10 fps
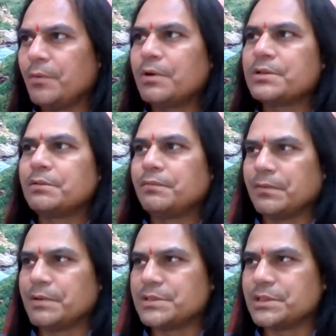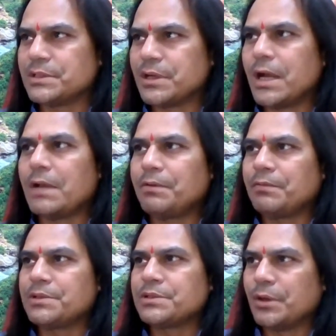and what is the frequency, high
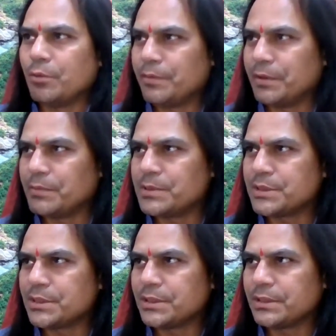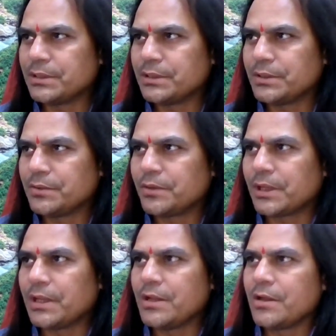frequency, low frequency.
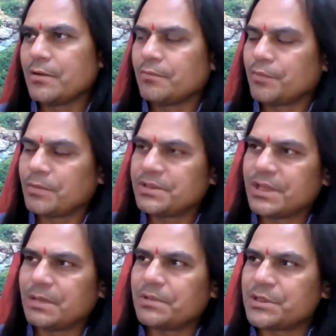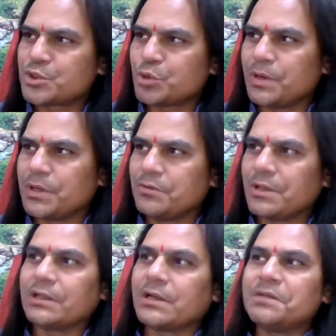Okay. Now the same instrument,
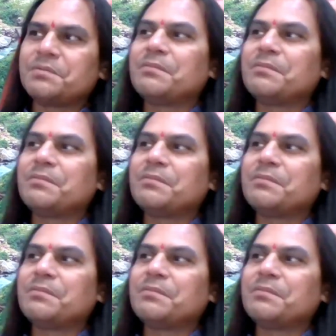you can create